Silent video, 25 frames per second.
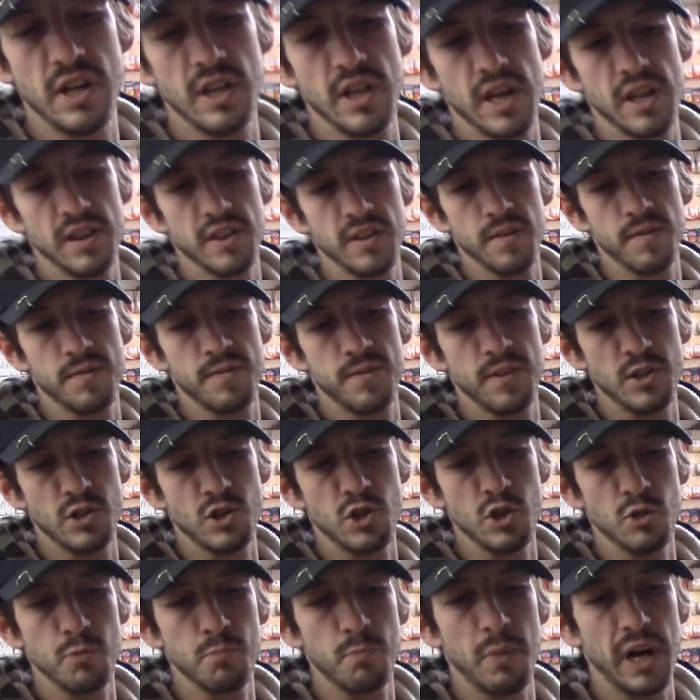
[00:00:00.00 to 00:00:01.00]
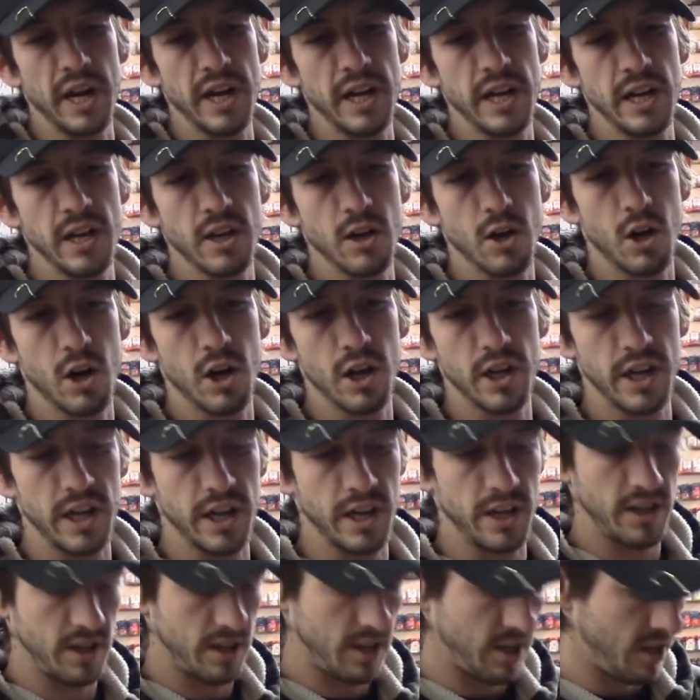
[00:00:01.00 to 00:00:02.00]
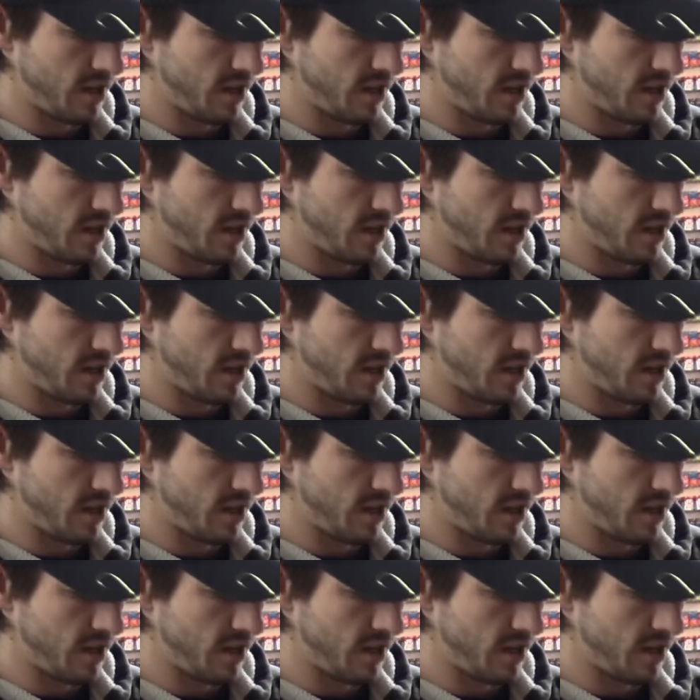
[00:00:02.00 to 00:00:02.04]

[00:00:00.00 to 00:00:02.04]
that the fish is biting on it.